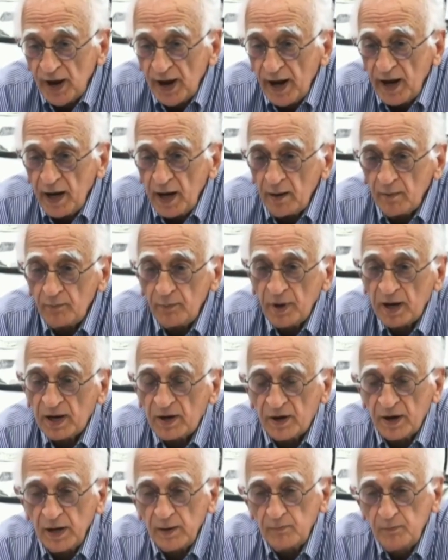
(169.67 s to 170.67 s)
Today,
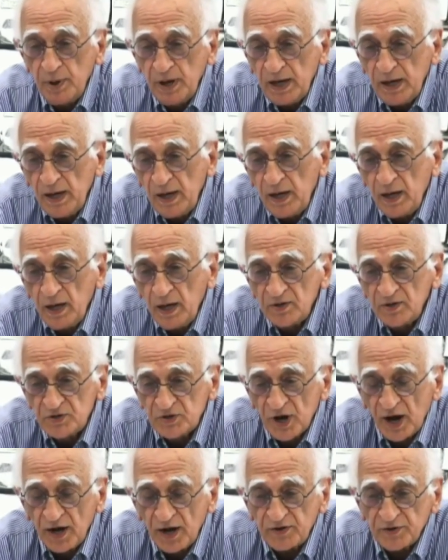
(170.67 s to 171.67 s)
Pickering
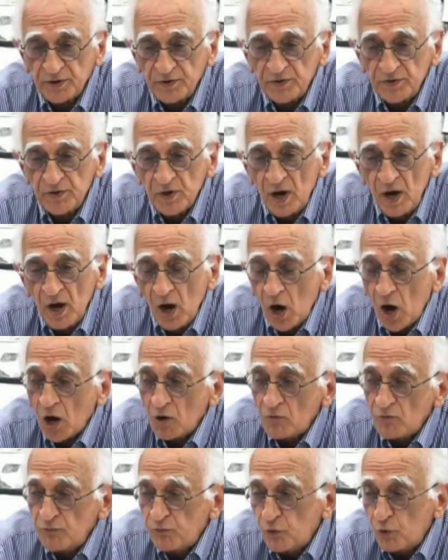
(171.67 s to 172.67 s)
B stations
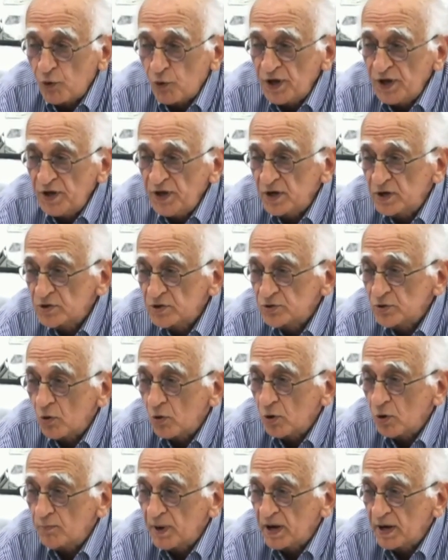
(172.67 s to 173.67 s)
are 40
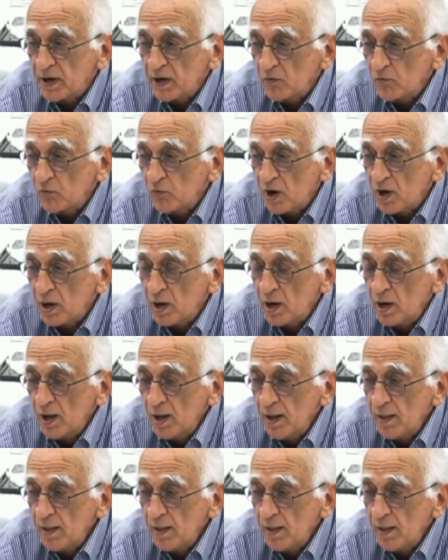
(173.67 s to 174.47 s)
years old. Pickering